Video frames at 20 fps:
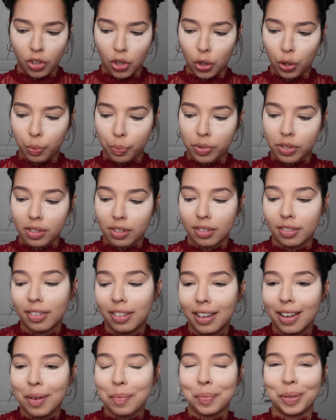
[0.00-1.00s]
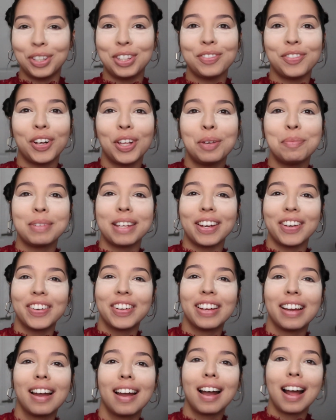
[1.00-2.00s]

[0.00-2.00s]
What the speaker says: Oops, put the volume down.